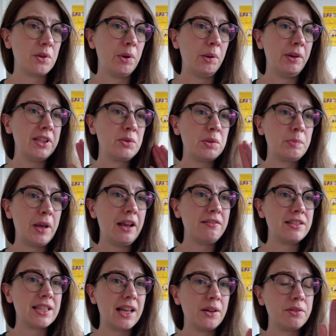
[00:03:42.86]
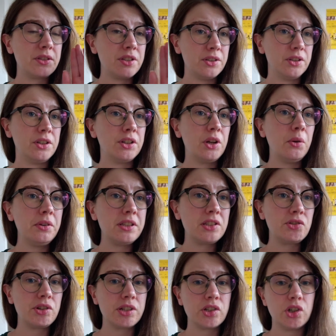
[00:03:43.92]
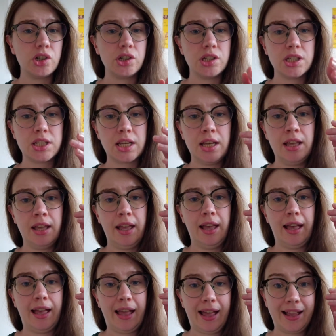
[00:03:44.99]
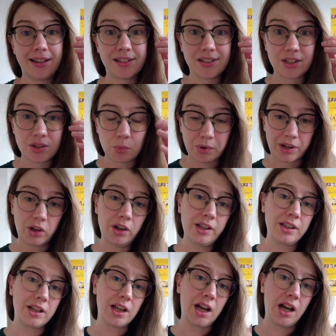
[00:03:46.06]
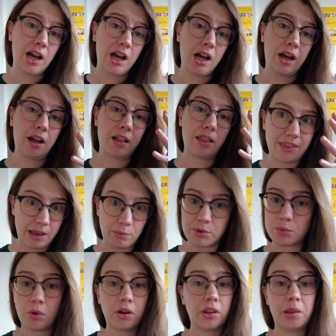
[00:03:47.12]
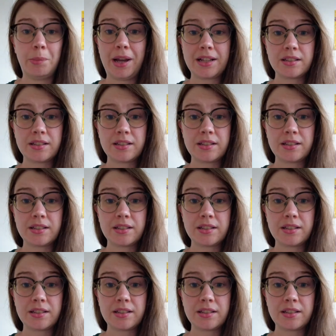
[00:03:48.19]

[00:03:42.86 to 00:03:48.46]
I went to his parents' house to go on this treasure hunt, and when I got in the car, there was one on the back